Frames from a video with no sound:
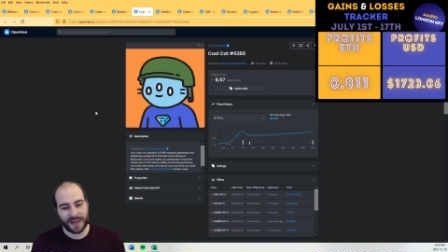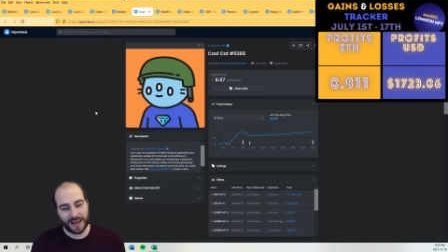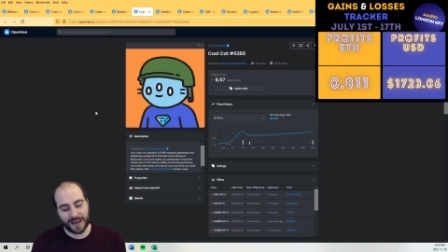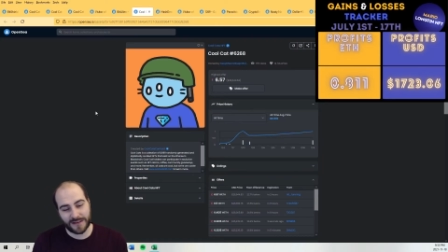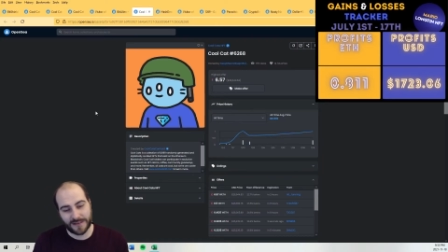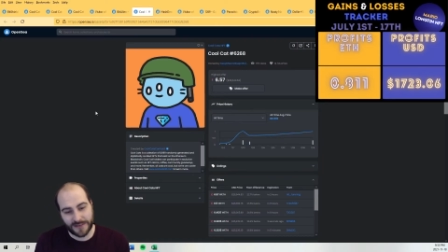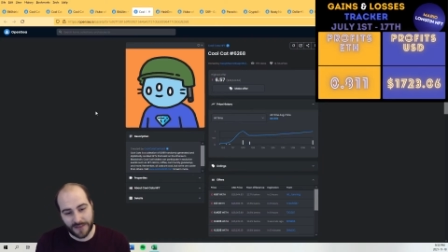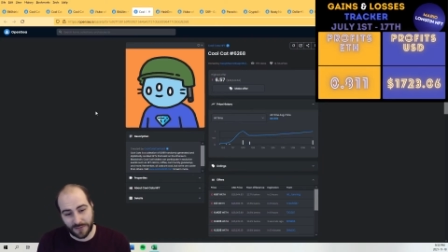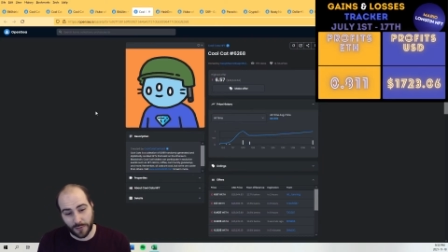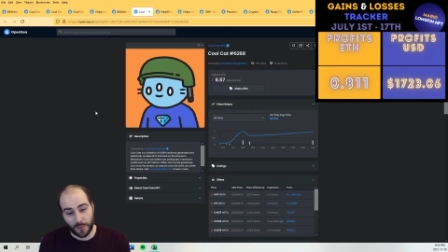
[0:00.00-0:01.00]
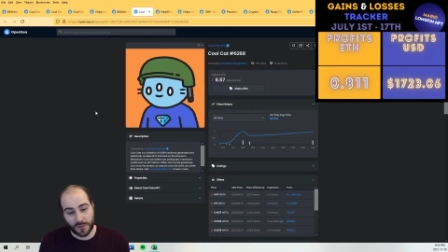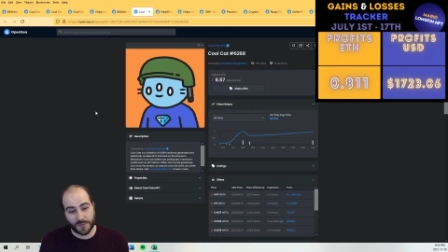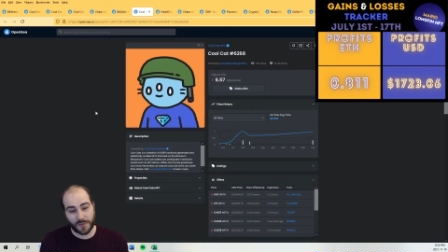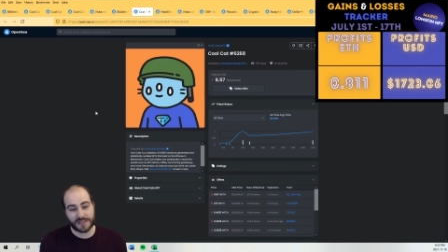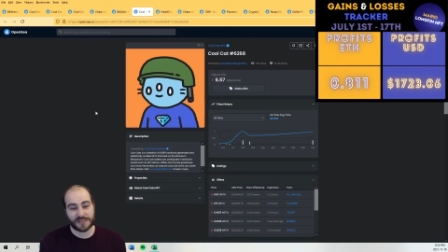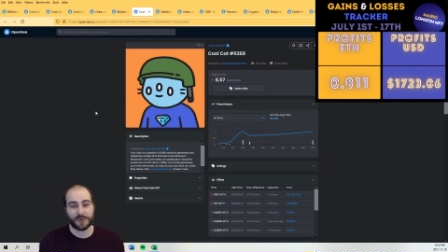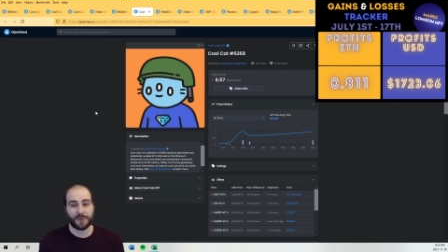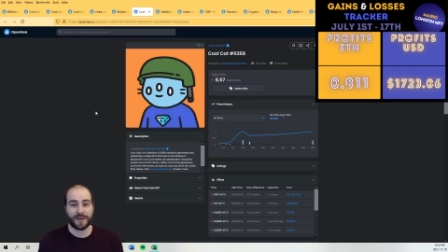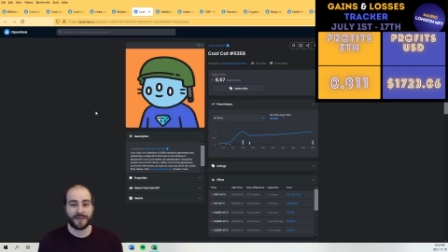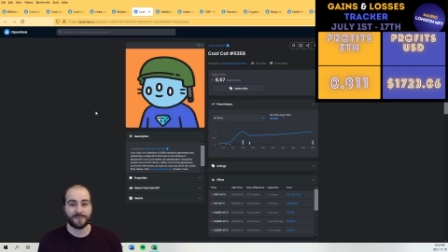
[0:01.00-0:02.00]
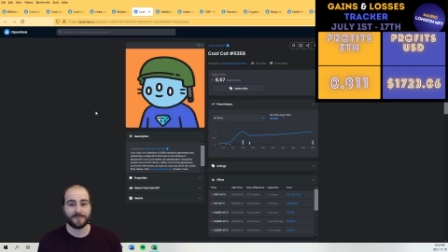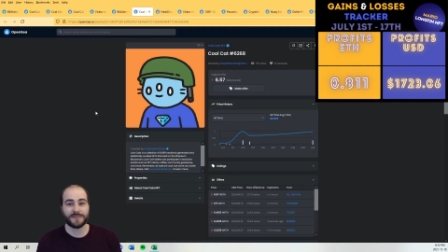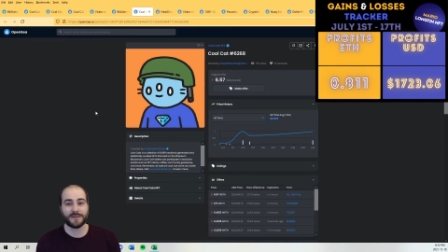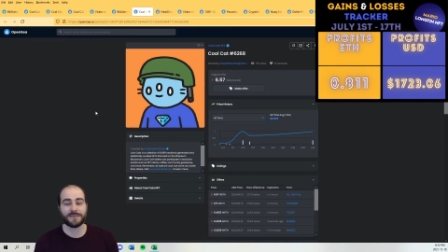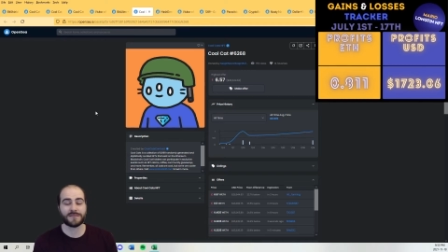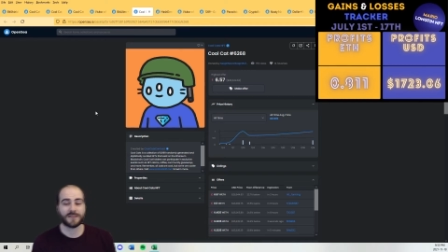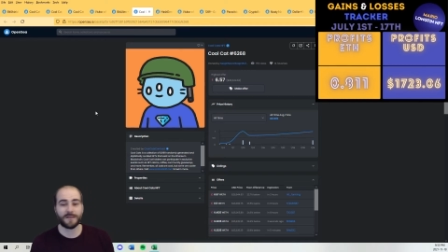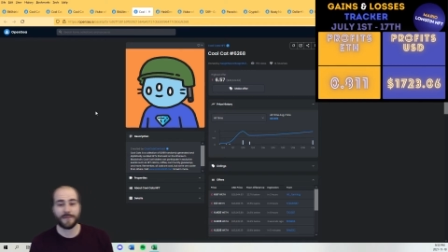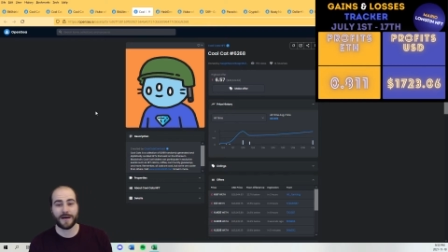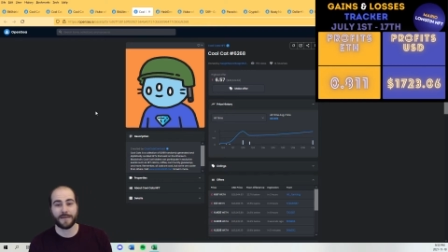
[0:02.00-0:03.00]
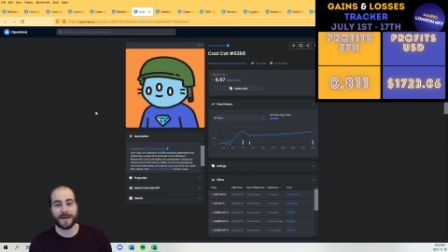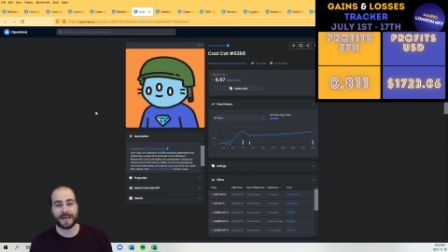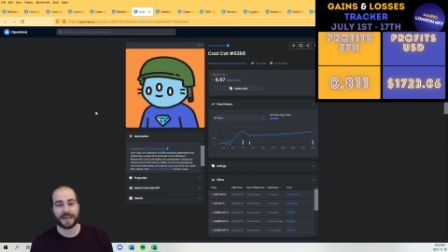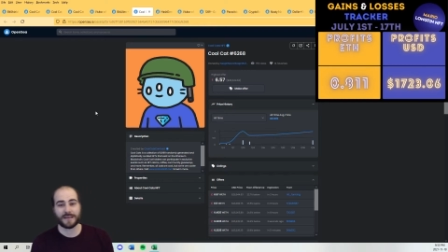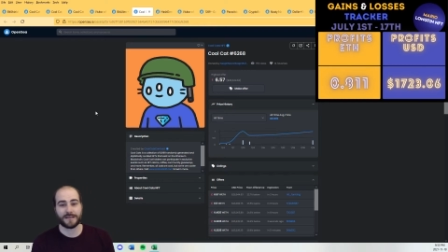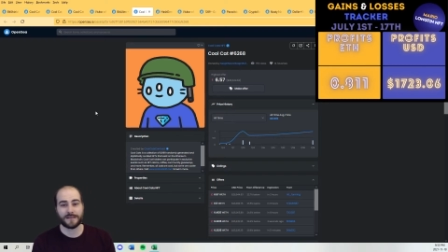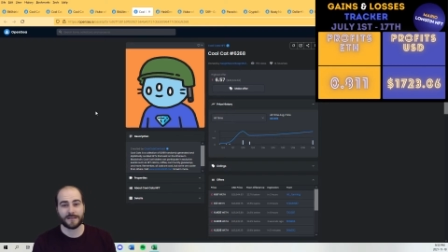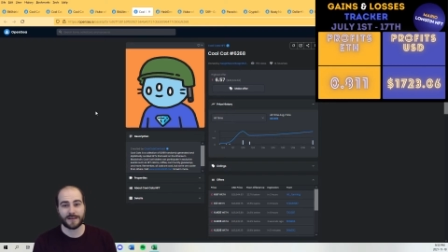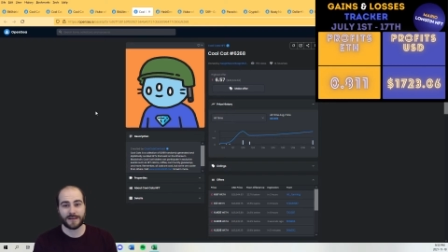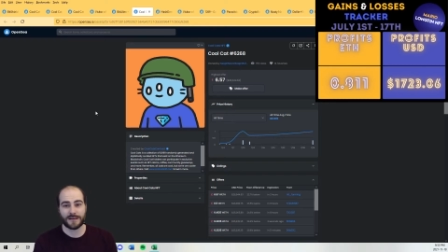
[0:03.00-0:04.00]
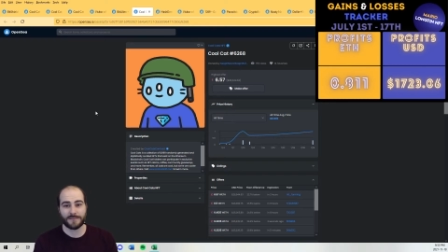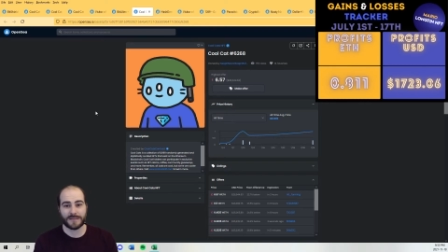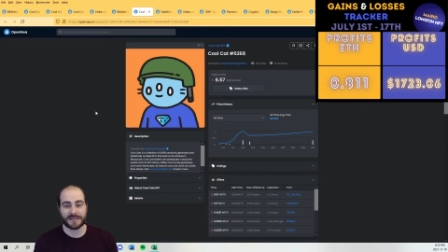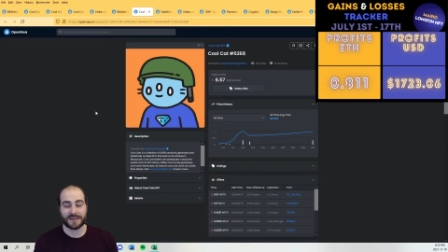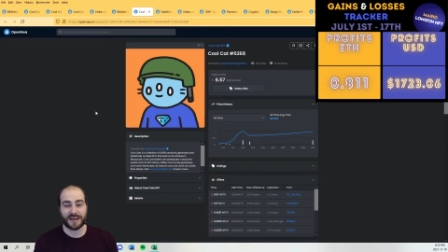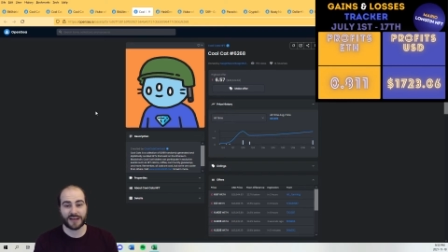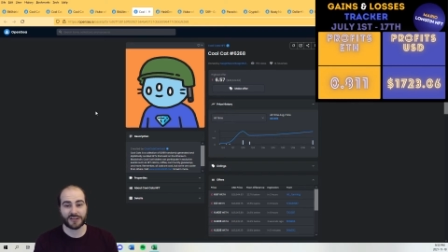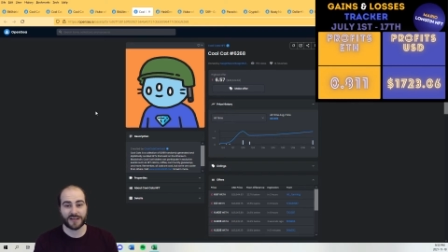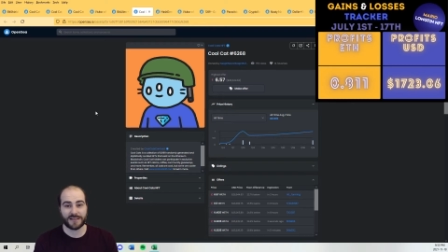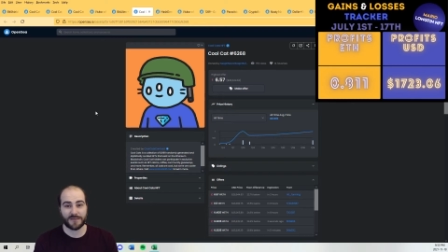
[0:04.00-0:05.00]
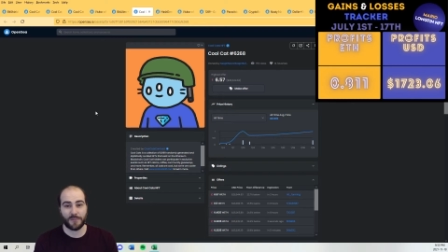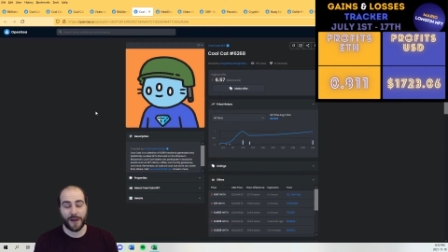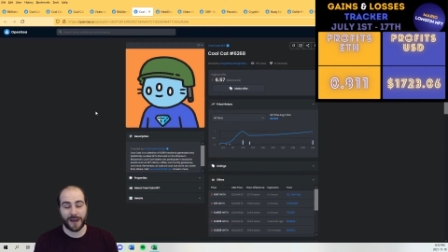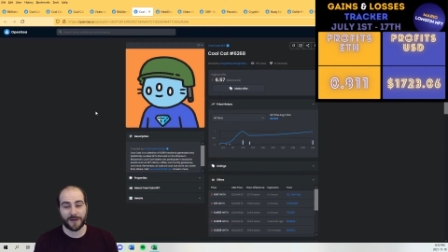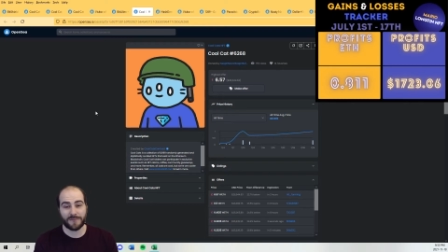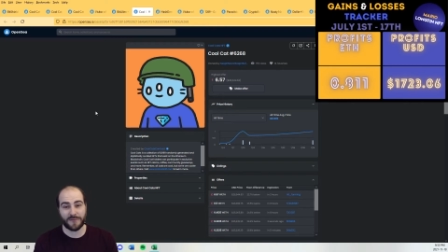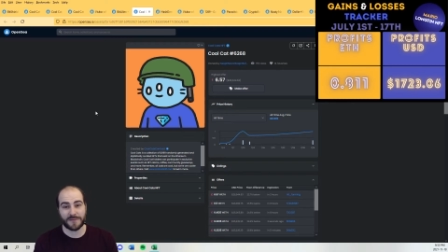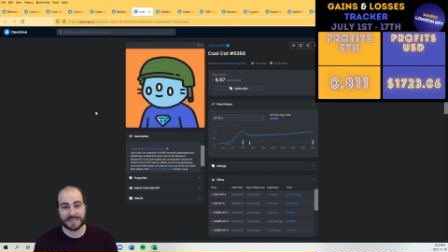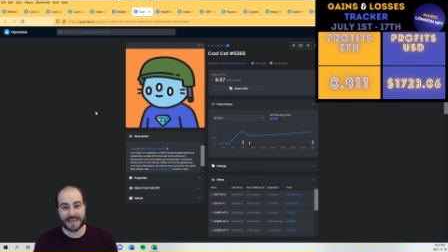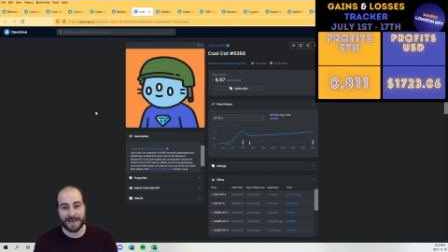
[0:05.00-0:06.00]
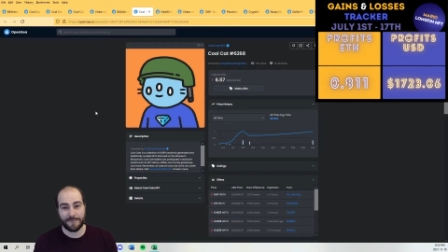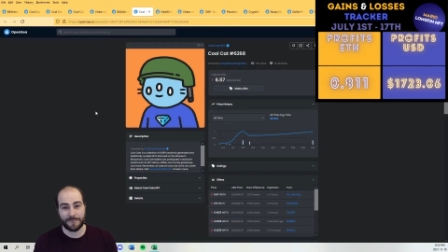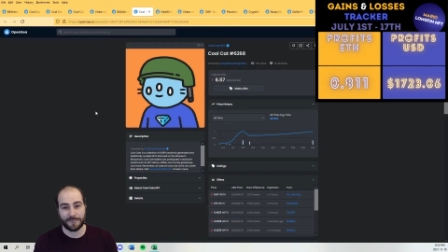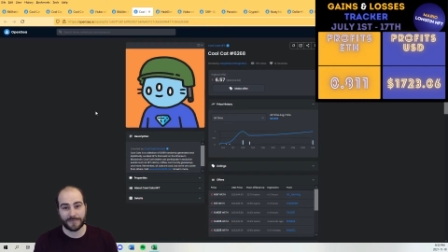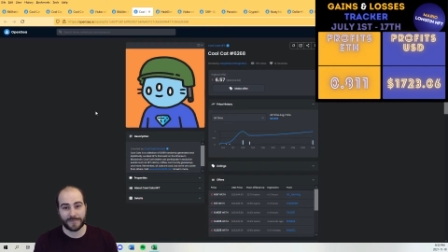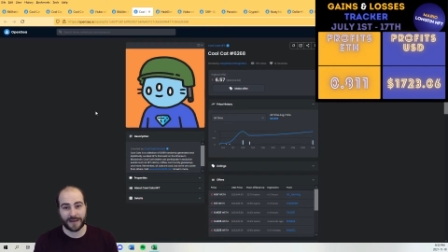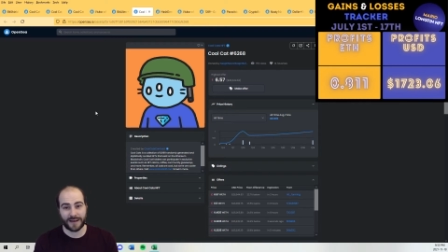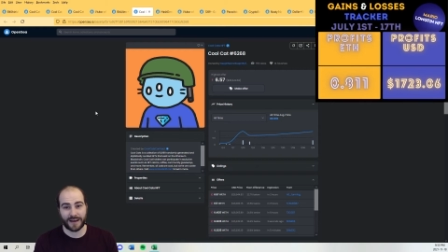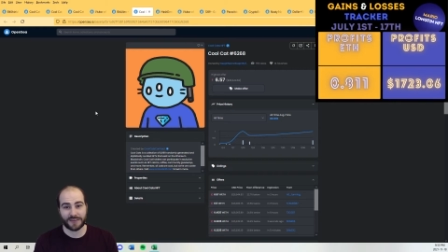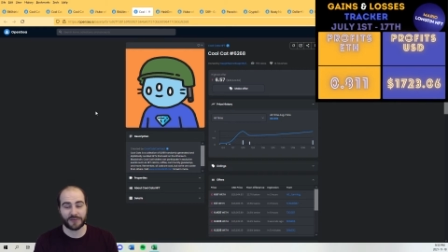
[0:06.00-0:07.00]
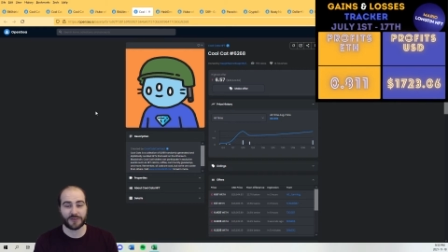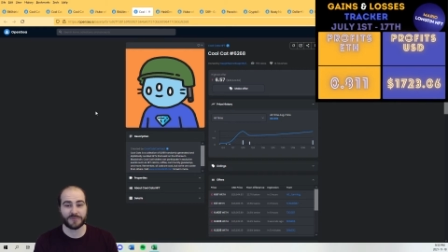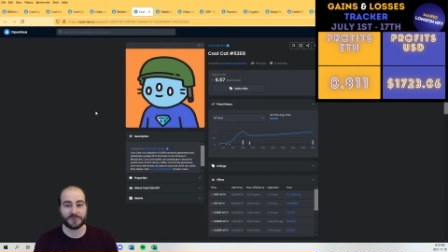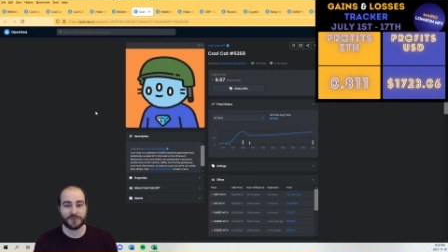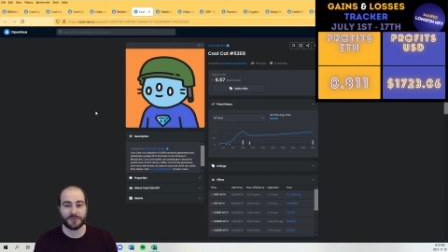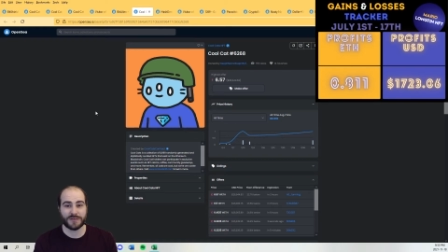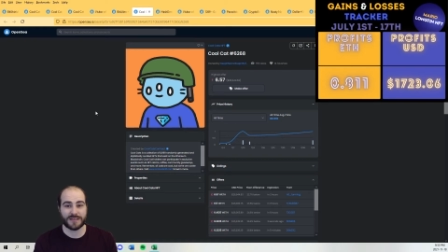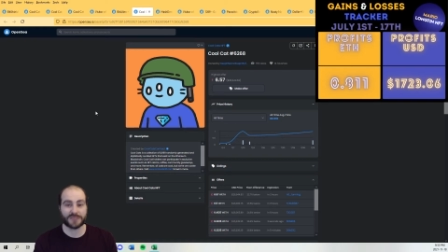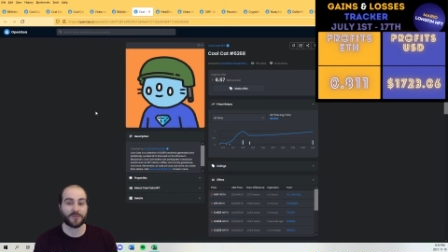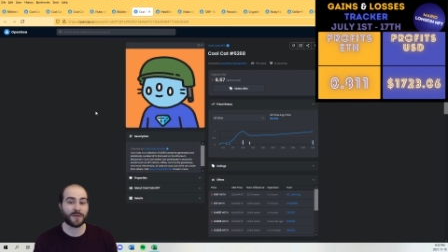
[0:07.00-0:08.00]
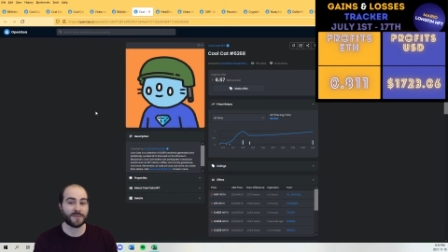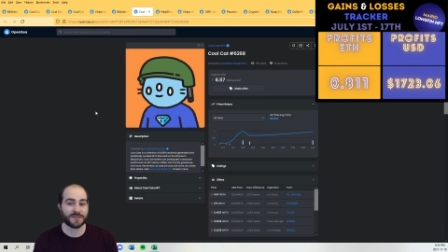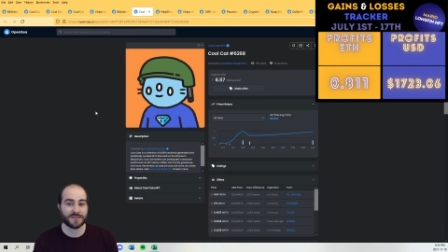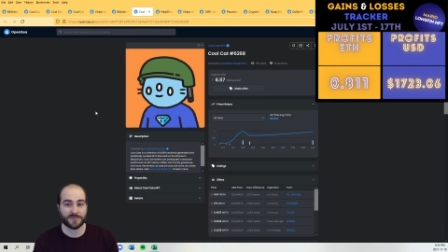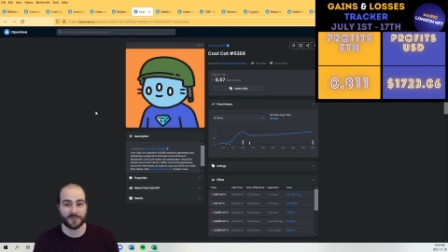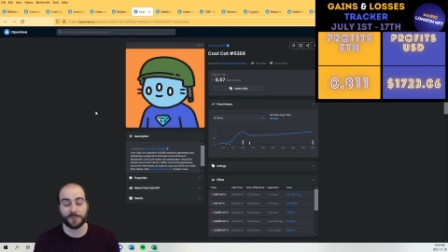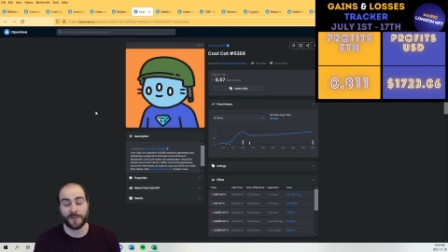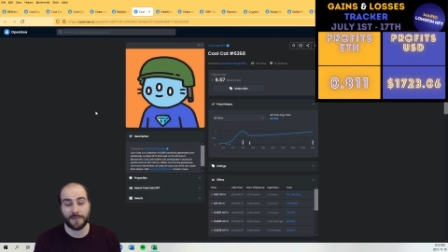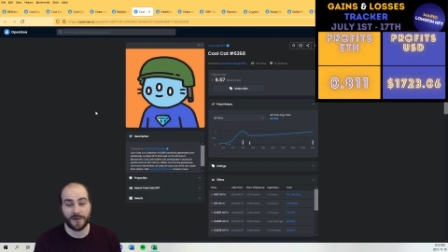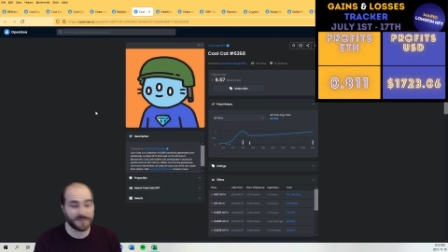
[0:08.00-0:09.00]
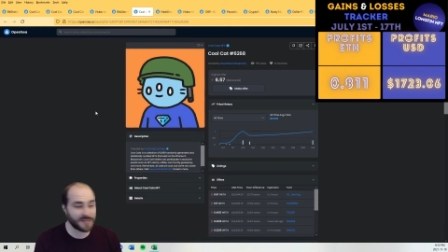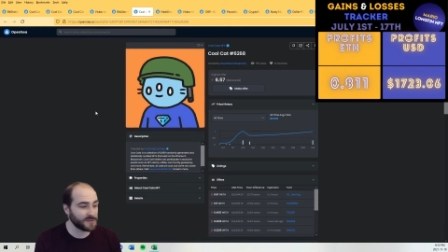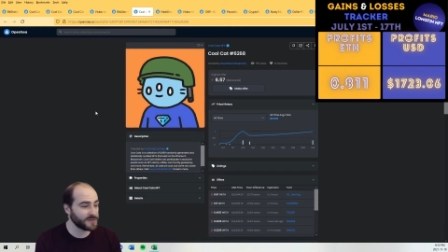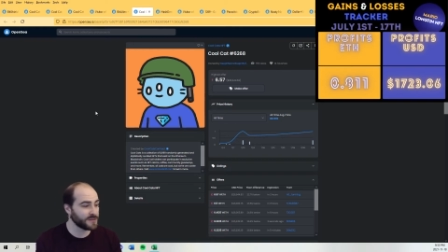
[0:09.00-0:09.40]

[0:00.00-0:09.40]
The floor was 0.08. I was gonna buy back in. My son actually ended up waking up from his nap, and then I took him to his grandma's, my mom's house.